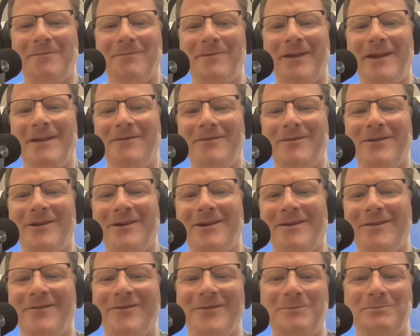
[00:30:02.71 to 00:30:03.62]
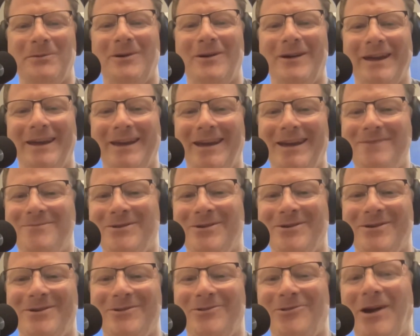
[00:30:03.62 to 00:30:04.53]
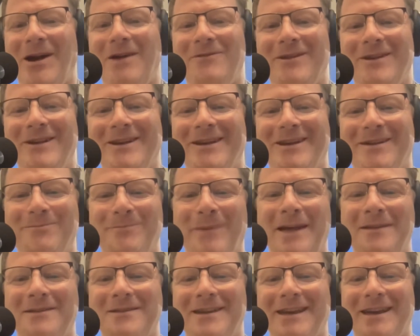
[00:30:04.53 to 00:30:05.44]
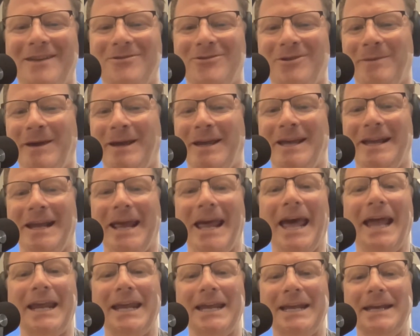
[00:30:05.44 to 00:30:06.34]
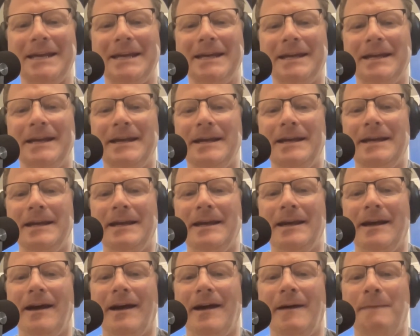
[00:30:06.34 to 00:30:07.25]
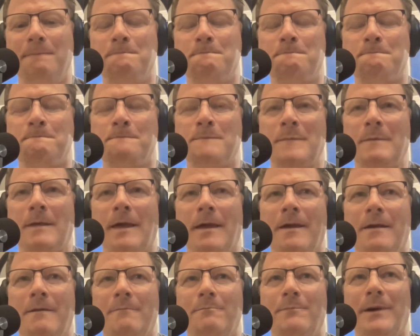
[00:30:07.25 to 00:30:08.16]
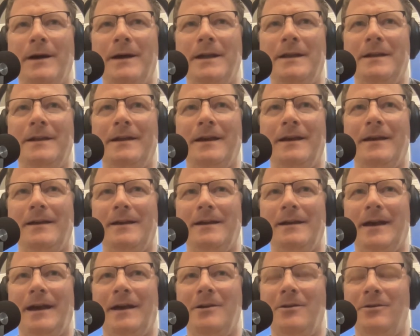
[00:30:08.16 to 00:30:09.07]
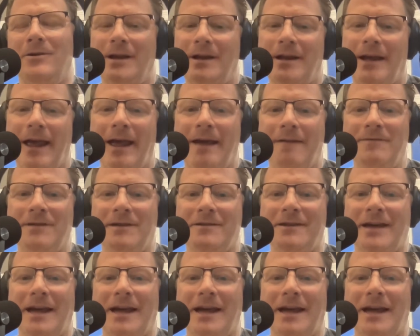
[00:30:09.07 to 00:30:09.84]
late for a football game or traveling and bad schedule, I might get a headache. But I don't have this.